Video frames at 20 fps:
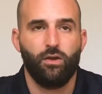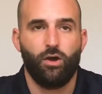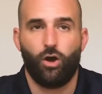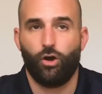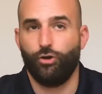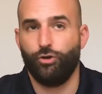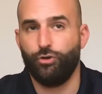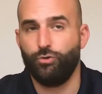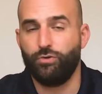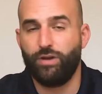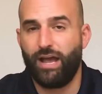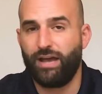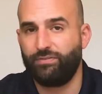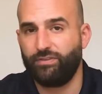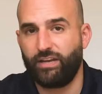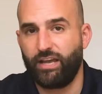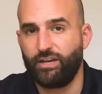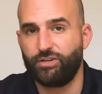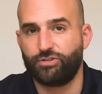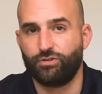Our new
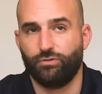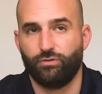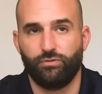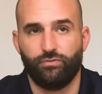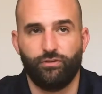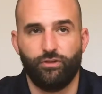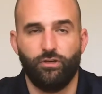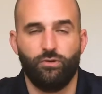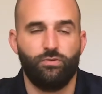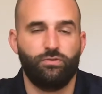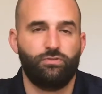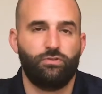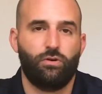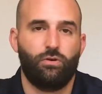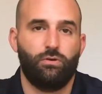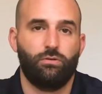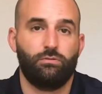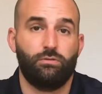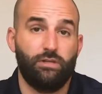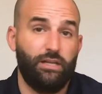navigational view is
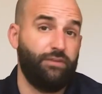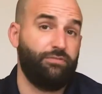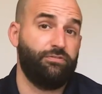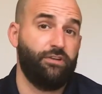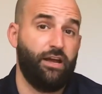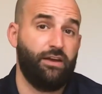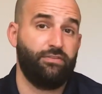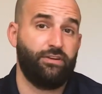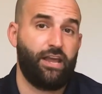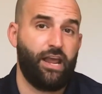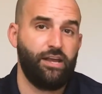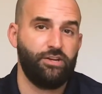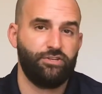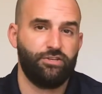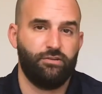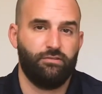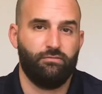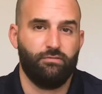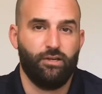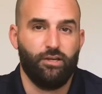called left
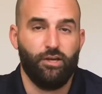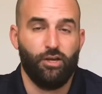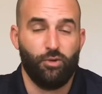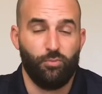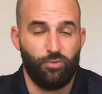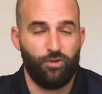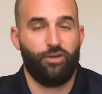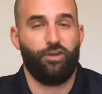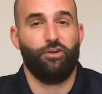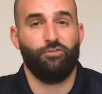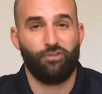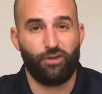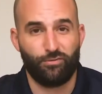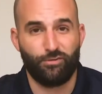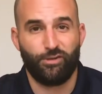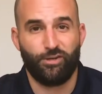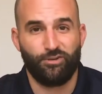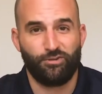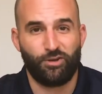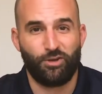navigation, because
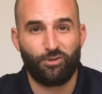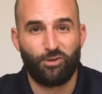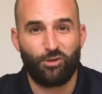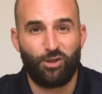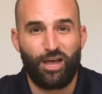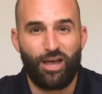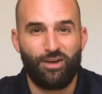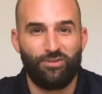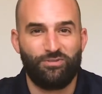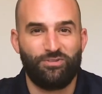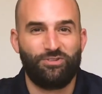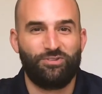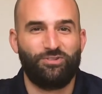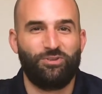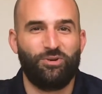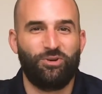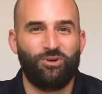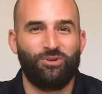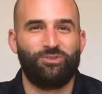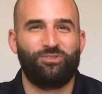everything's on the left.
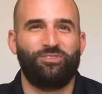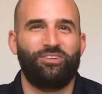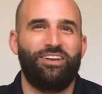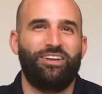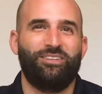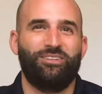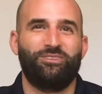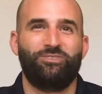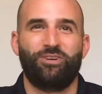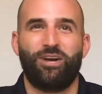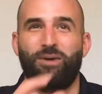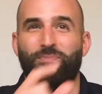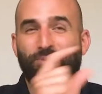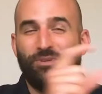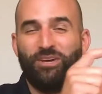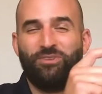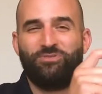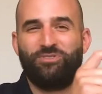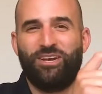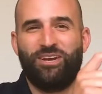So you'll see in the top
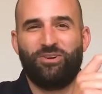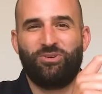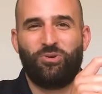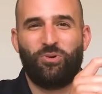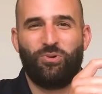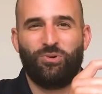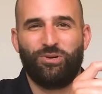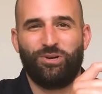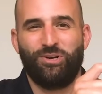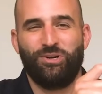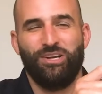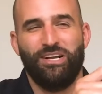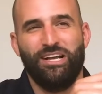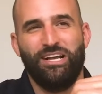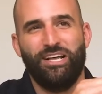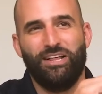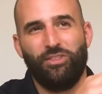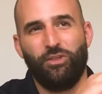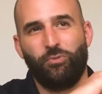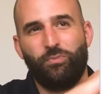left-hand corner,
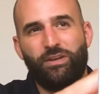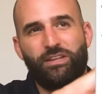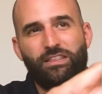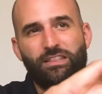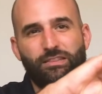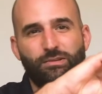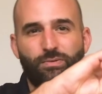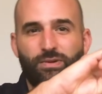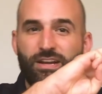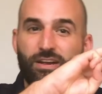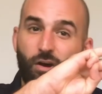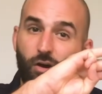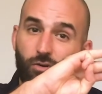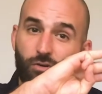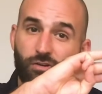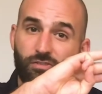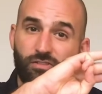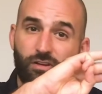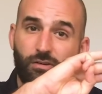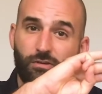there'll be 3
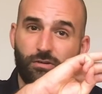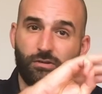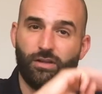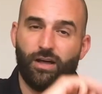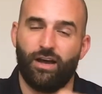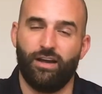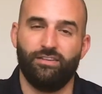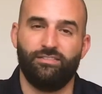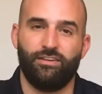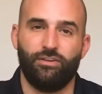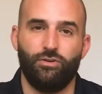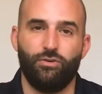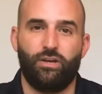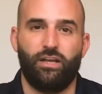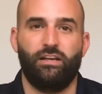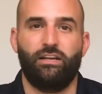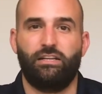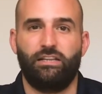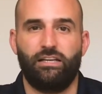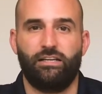horizontal lines that you
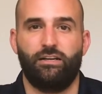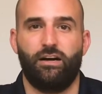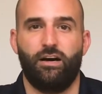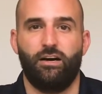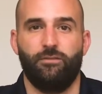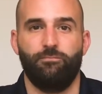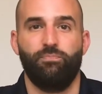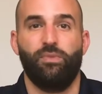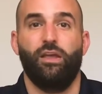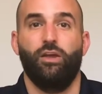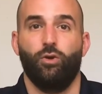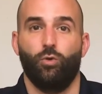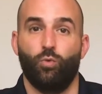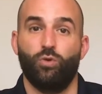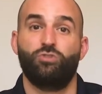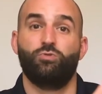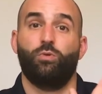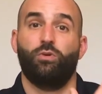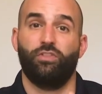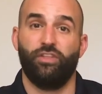can click on,
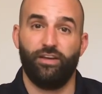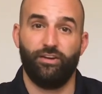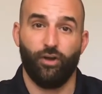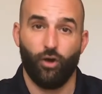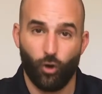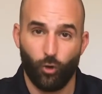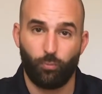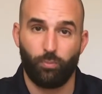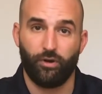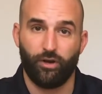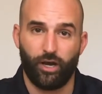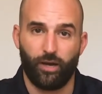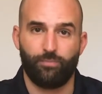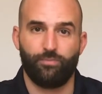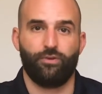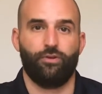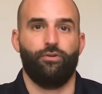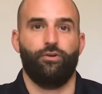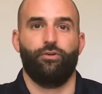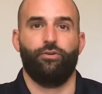which will then open up
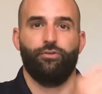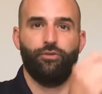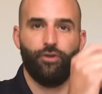your